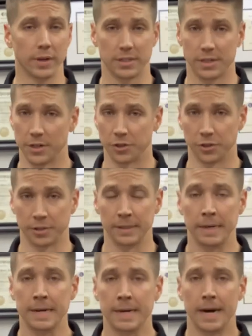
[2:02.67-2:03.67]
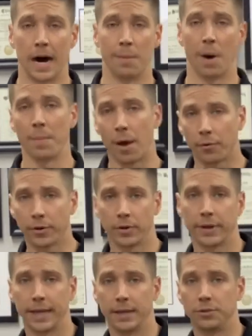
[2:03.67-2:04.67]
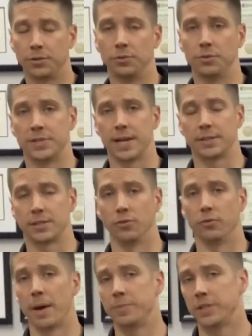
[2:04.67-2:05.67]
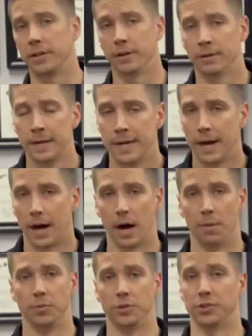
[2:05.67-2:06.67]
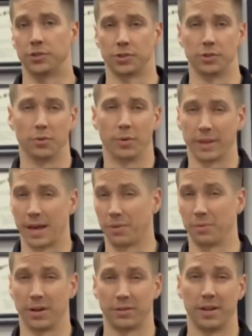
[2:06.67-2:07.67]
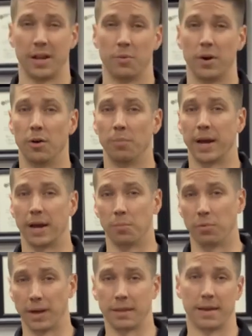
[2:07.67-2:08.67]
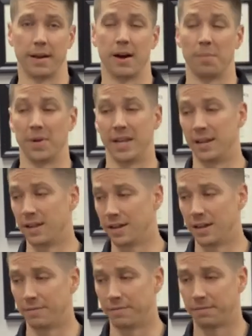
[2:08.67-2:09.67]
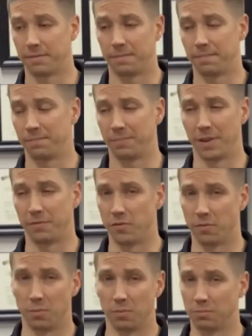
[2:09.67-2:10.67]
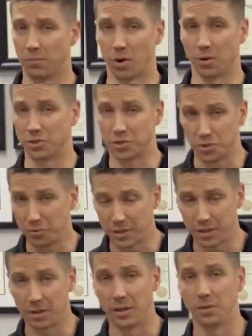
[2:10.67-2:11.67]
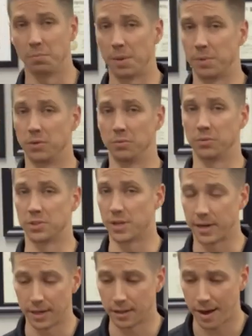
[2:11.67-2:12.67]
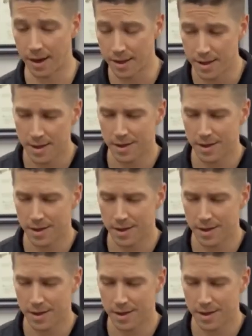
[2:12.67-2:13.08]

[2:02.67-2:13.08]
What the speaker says: extension. I'm not really going to get into sets and reps here. Just doing that throughout the day will help kind of break that up. And if you are a student and maybe you study a lot,